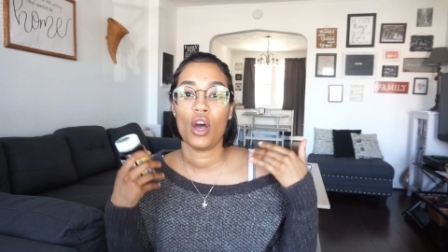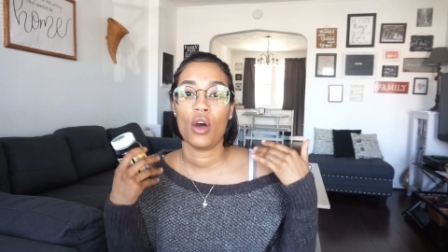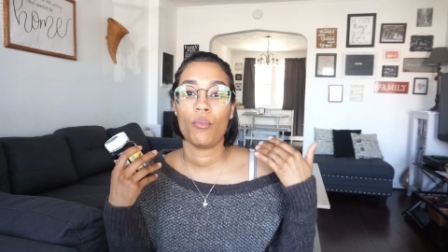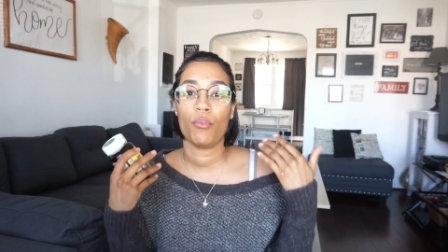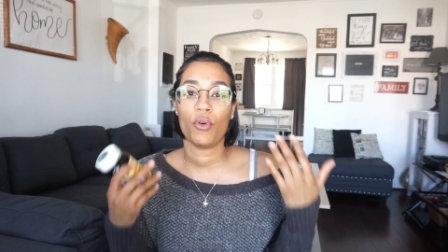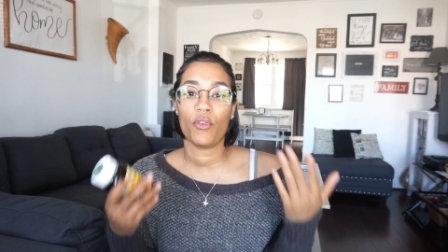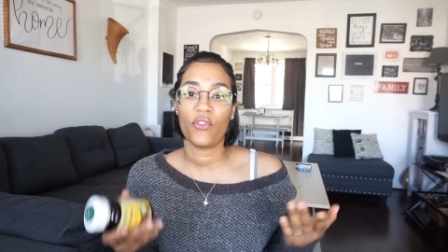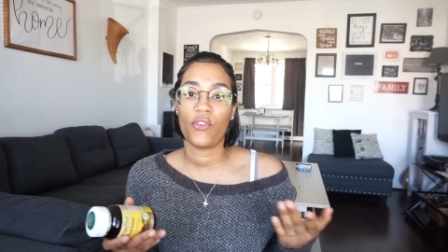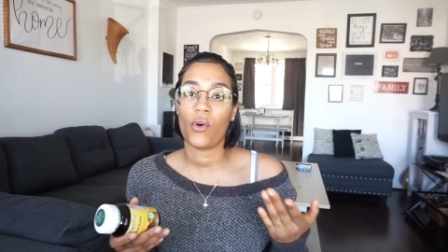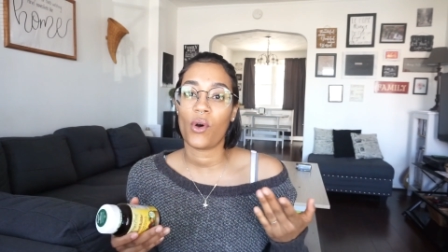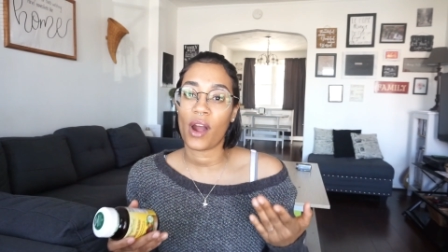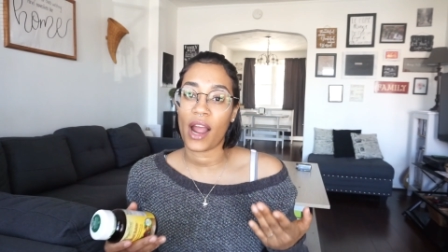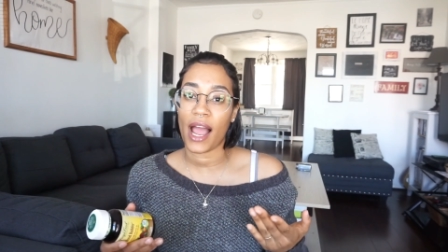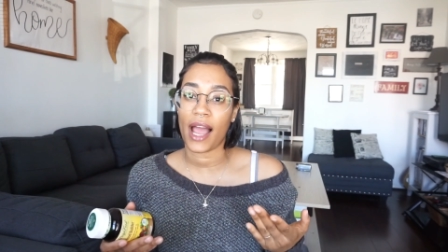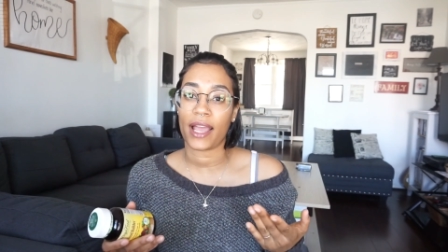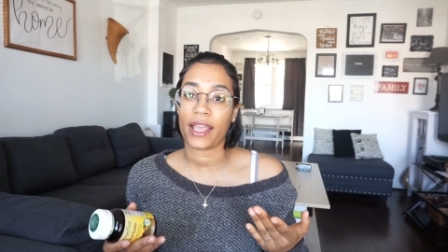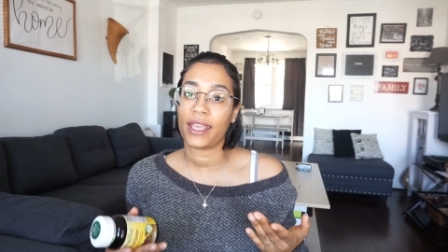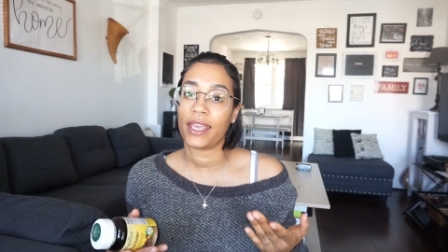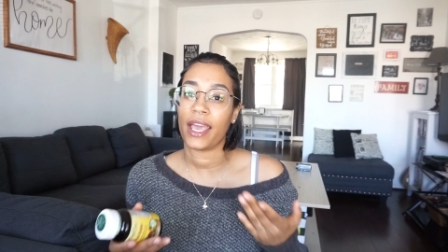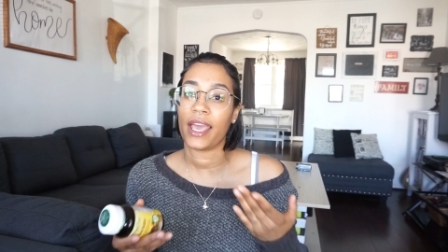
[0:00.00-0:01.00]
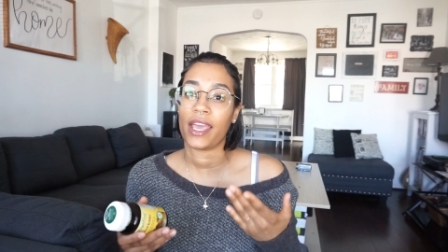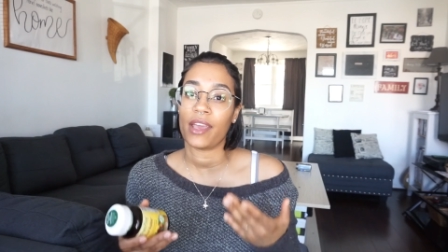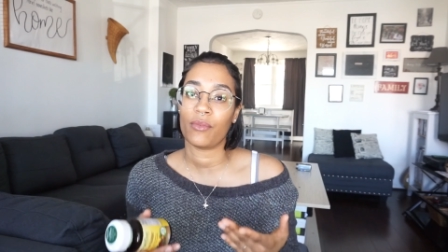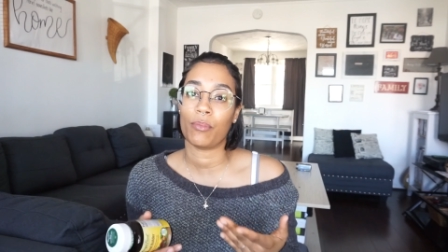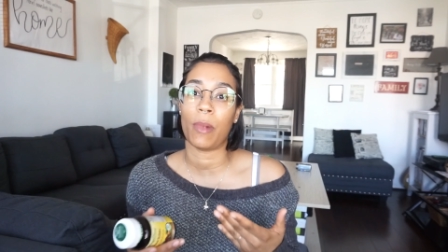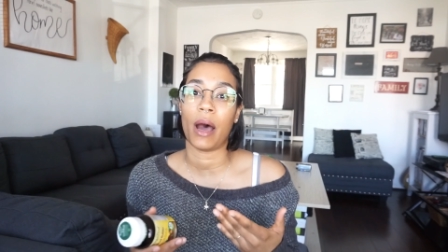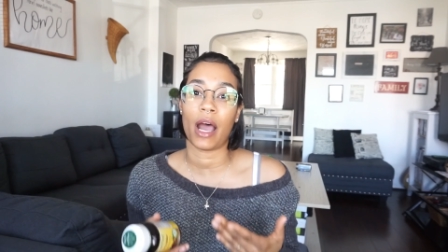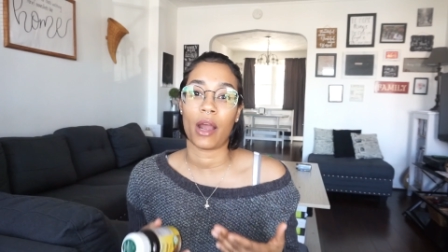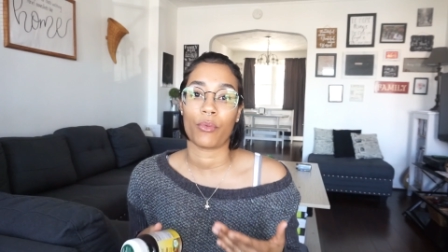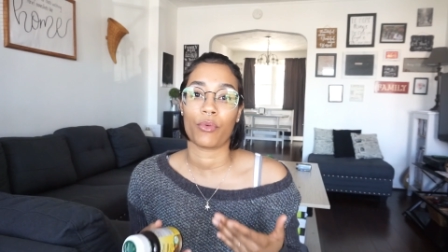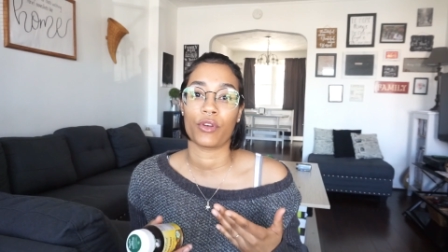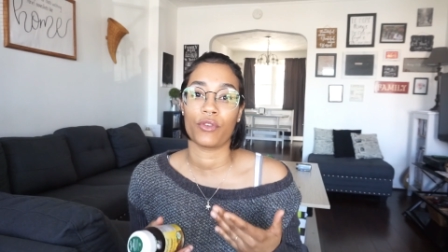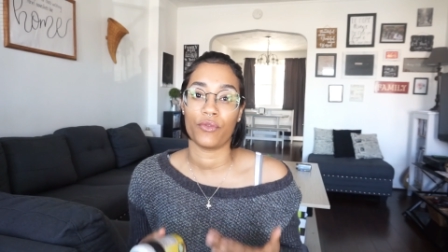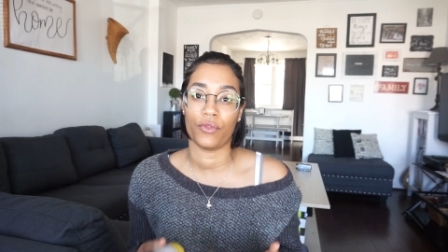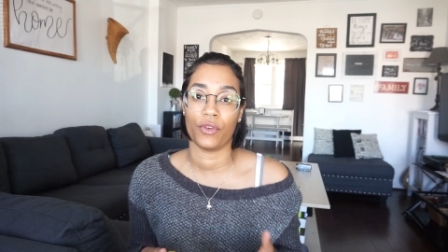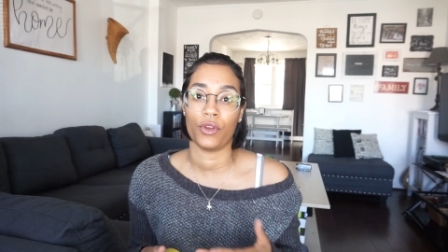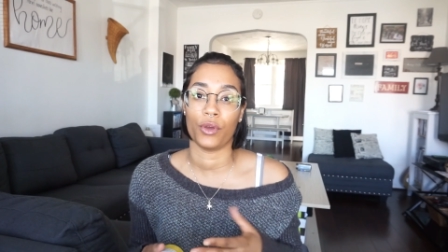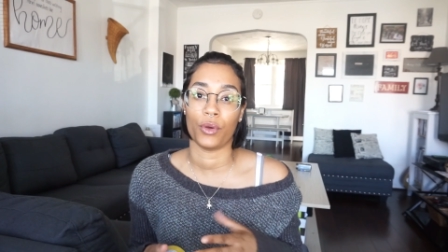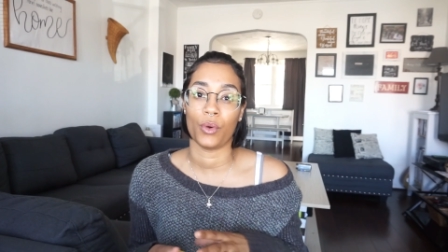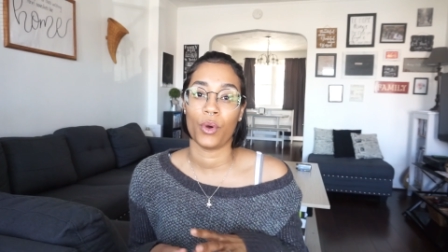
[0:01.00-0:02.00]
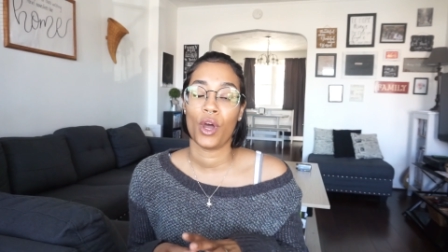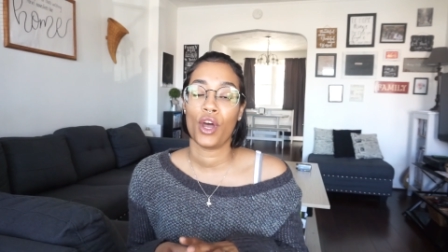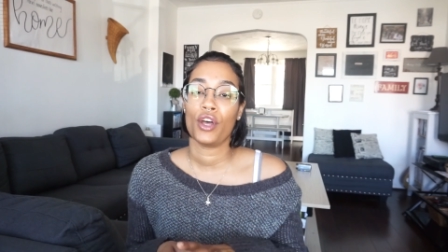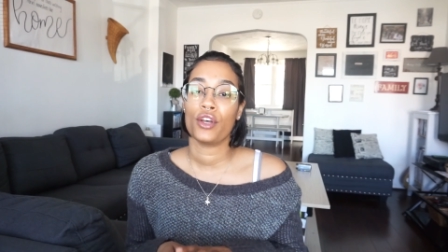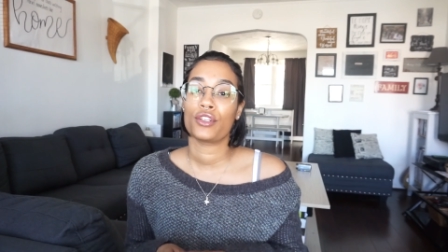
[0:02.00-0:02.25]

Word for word: before I gave my review.